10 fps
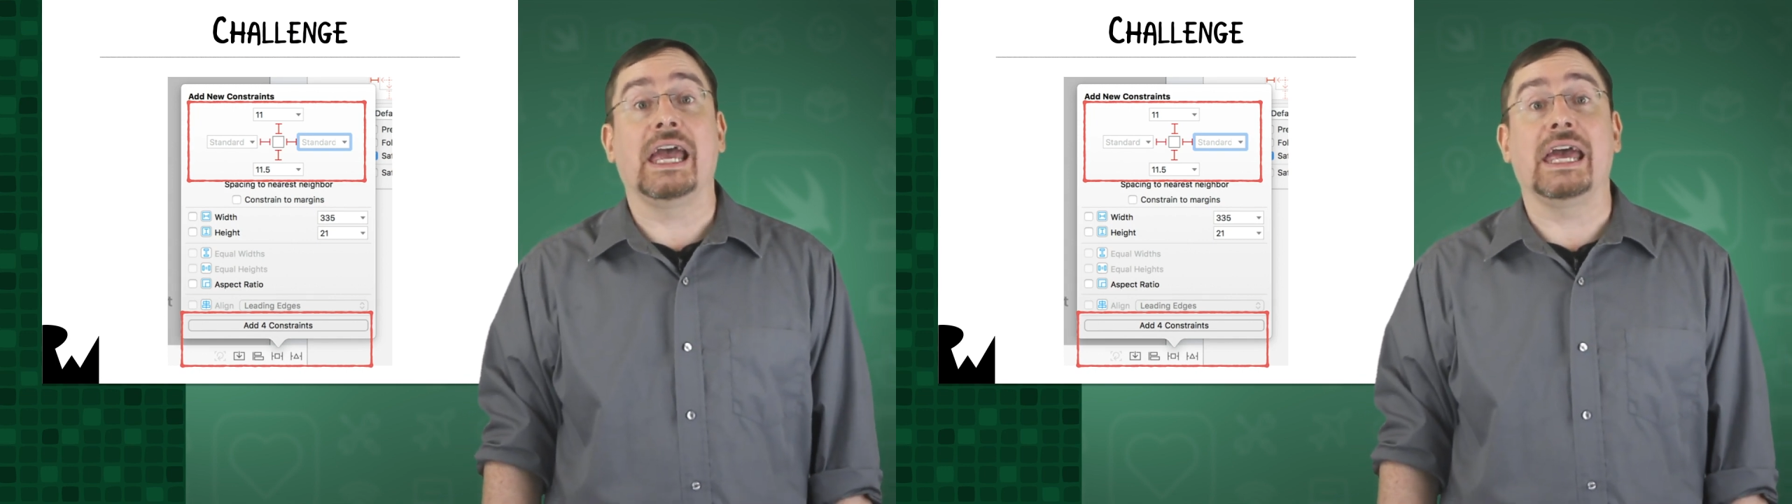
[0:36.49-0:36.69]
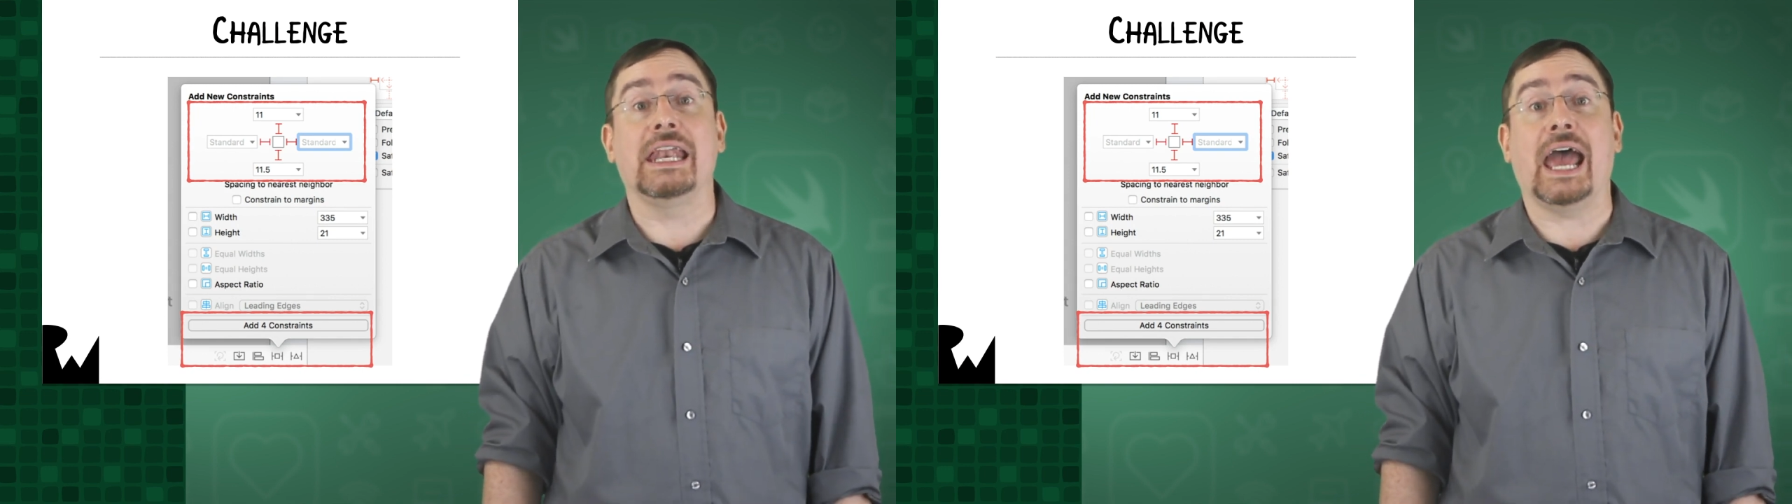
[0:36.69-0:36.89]

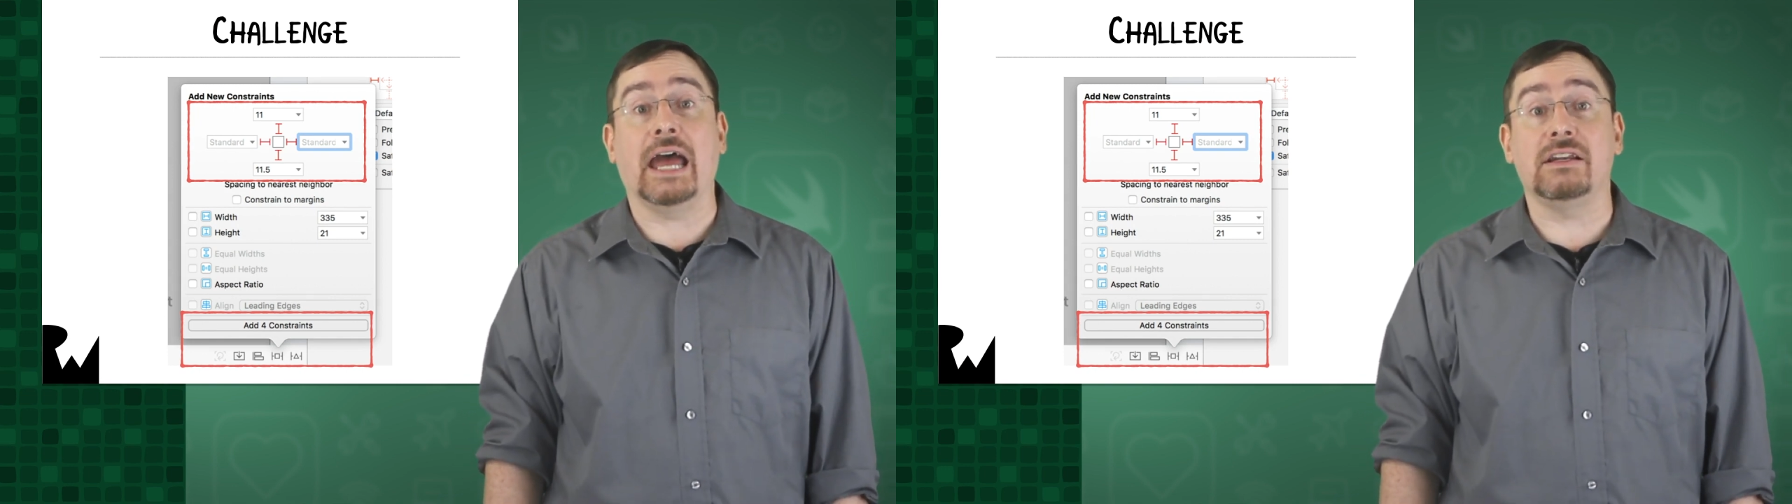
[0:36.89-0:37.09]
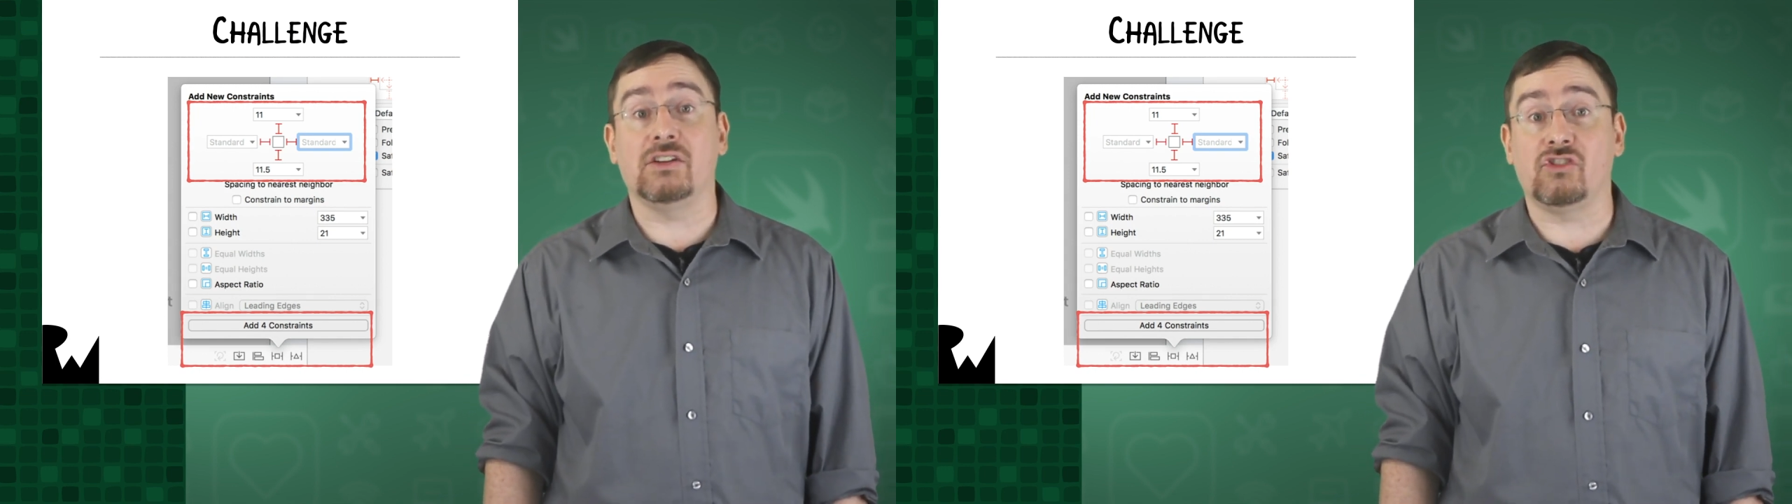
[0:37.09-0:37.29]
and
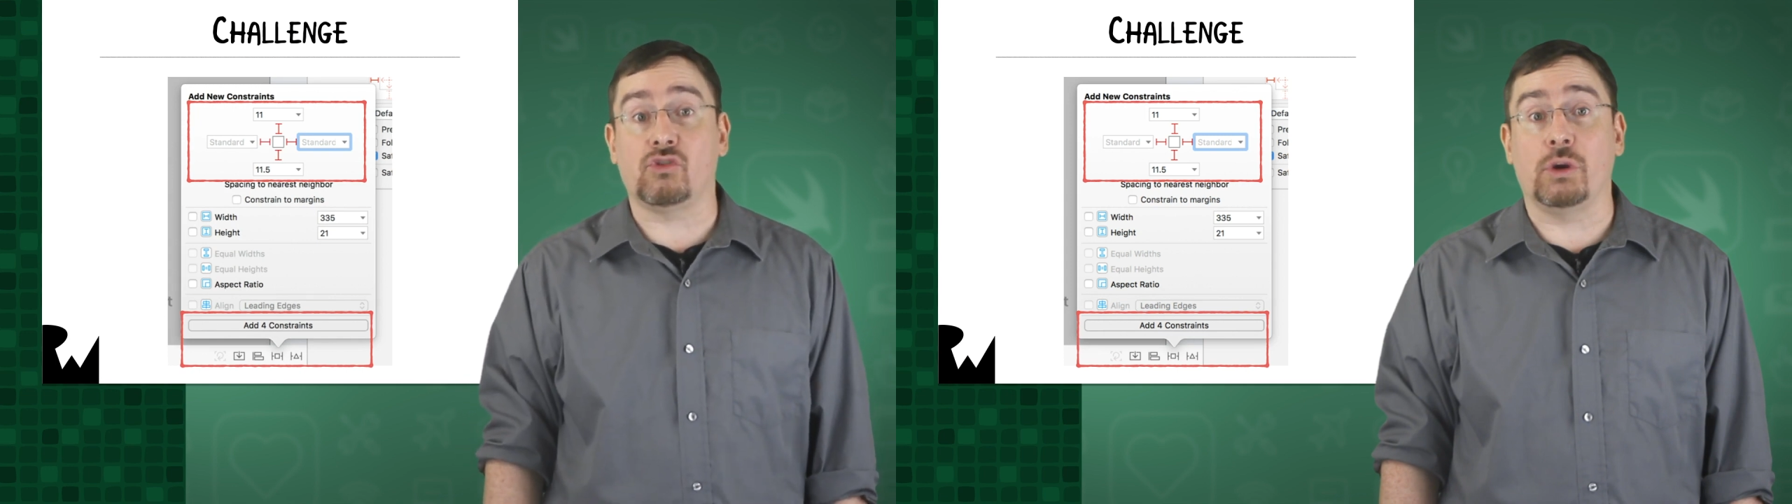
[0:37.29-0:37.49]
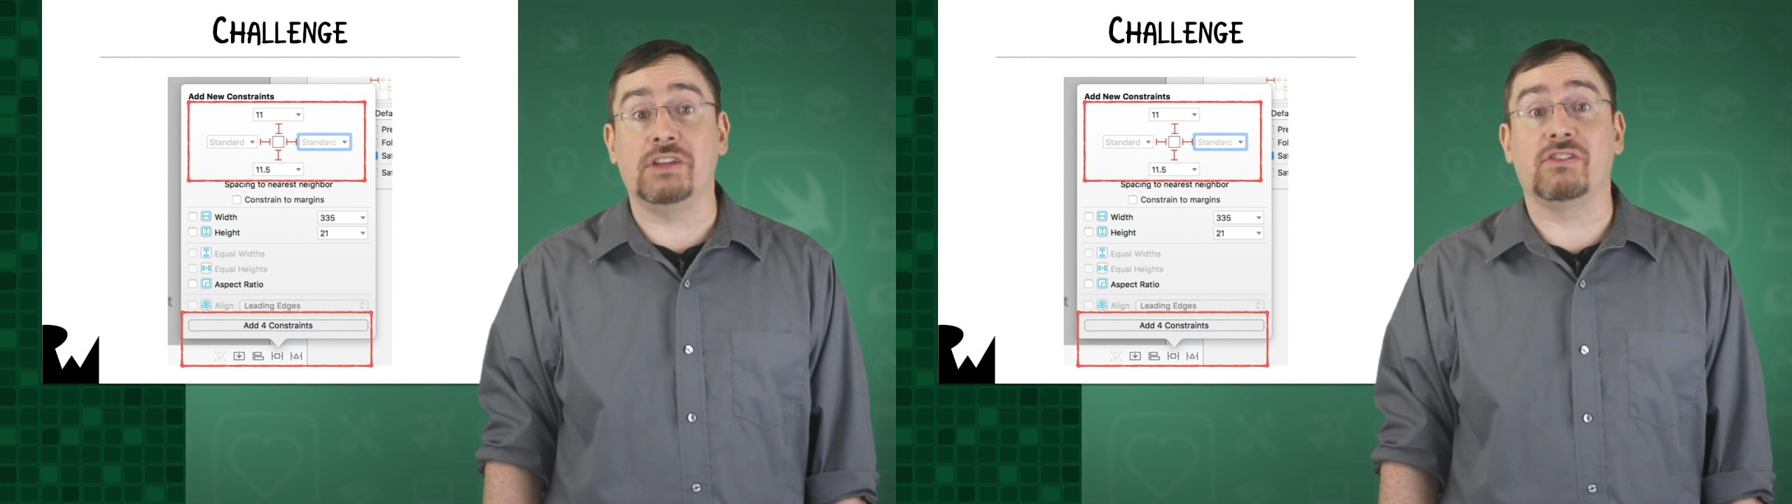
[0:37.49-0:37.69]
add
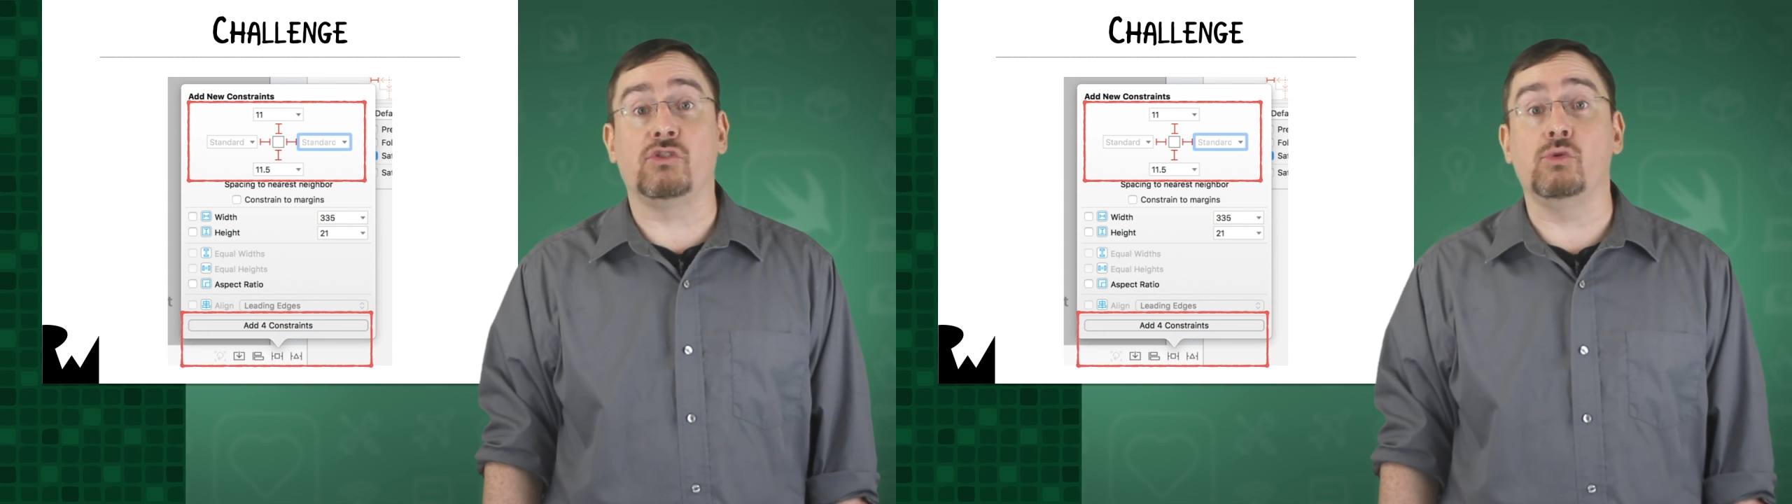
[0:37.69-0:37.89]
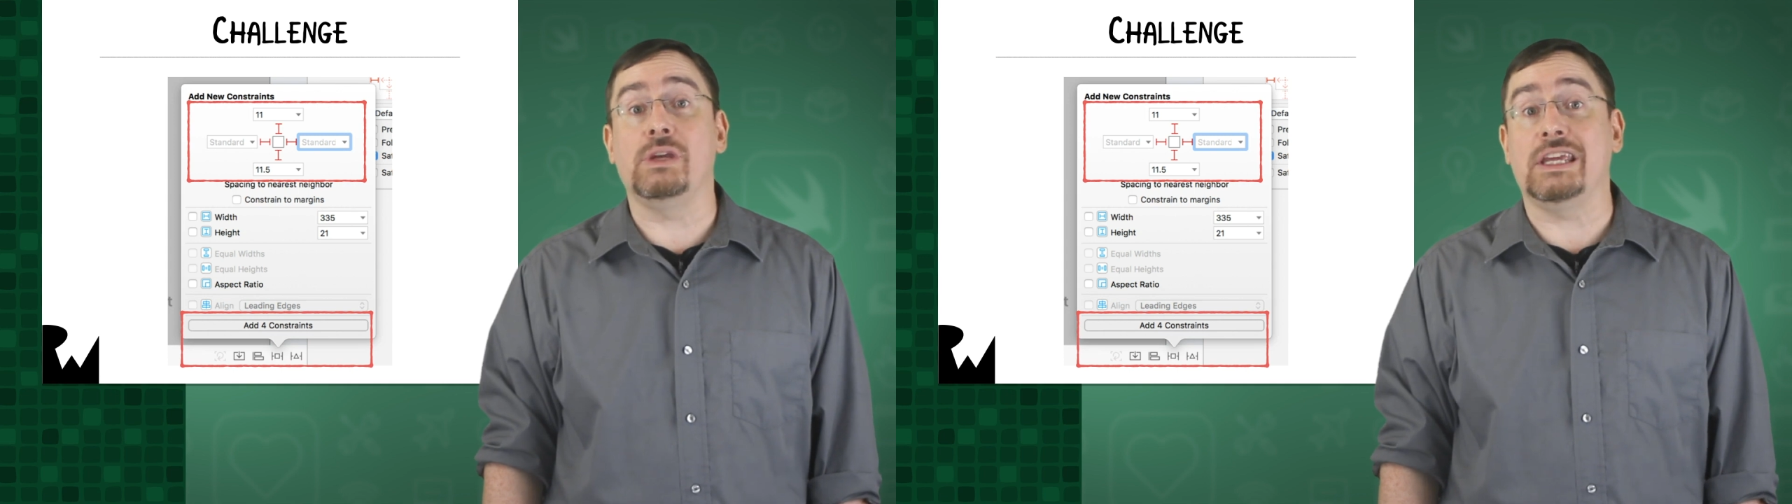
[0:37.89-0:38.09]
constraints
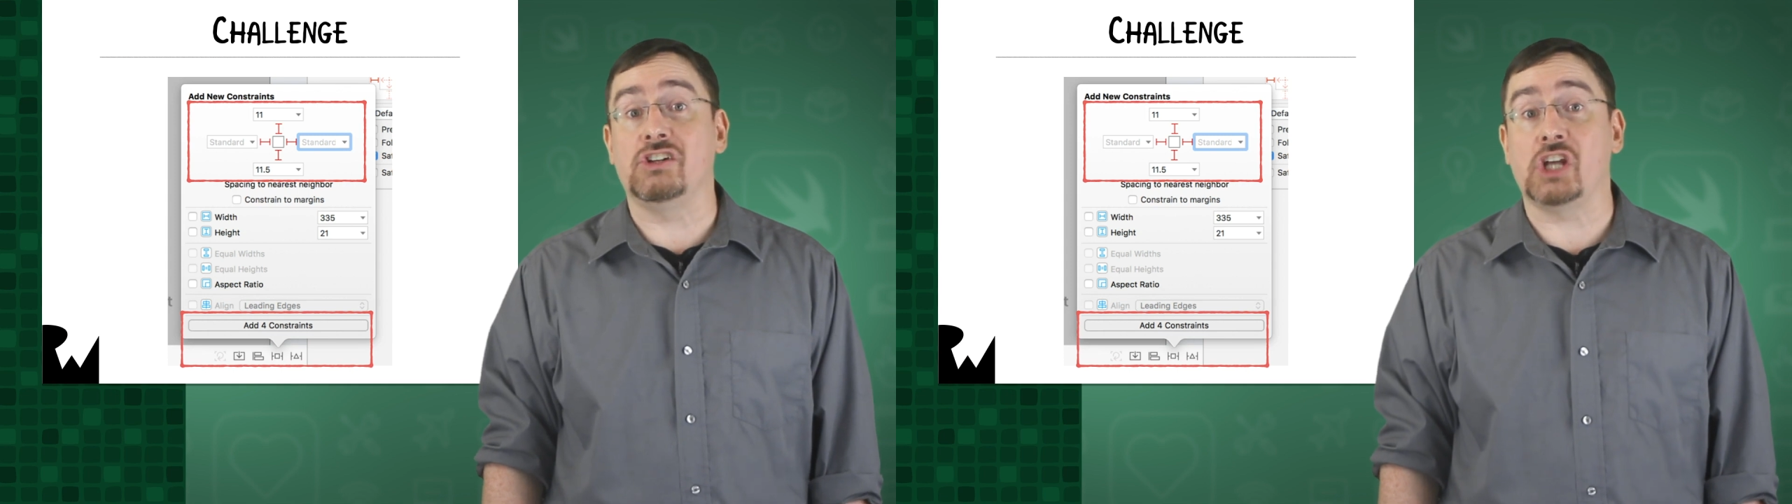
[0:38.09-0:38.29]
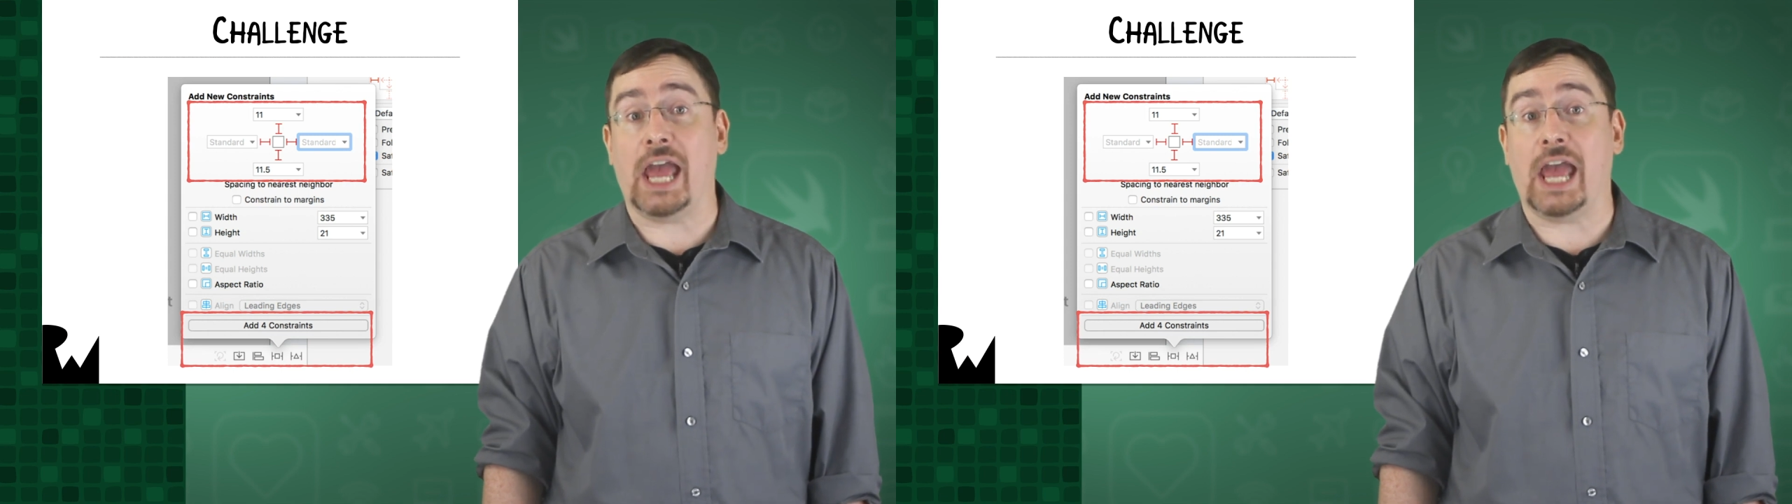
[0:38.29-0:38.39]
to each